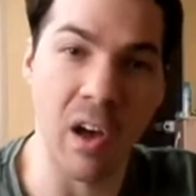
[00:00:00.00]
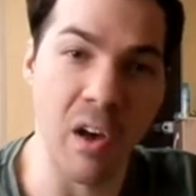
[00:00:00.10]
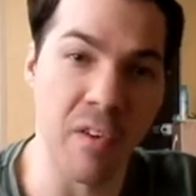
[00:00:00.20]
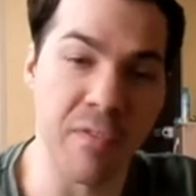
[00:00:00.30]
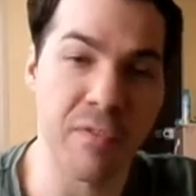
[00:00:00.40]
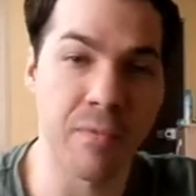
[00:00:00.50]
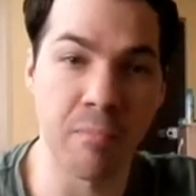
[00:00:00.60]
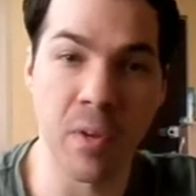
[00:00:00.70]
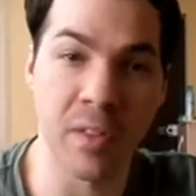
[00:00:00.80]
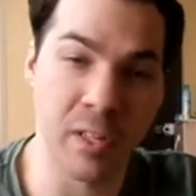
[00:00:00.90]
of,
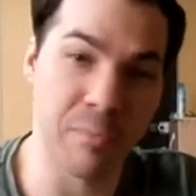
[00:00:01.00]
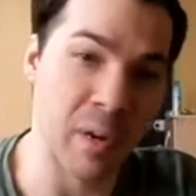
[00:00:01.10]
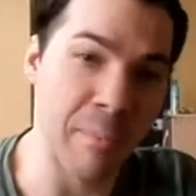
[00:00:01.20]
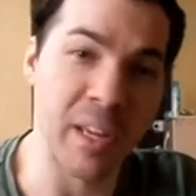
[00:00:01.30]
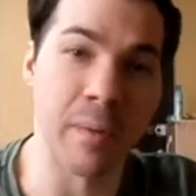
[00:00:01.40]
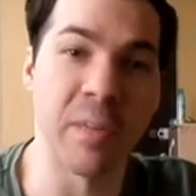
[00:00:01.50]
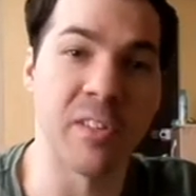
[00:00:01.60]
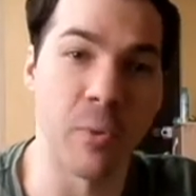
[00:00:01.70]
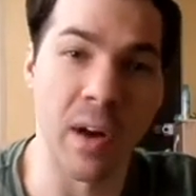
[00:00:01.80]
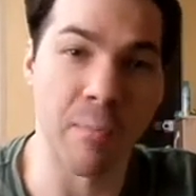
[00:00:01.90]
there's probably going to be
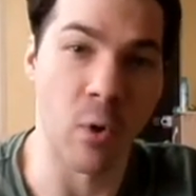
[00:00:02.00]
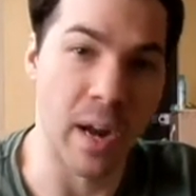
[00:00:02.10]
12 more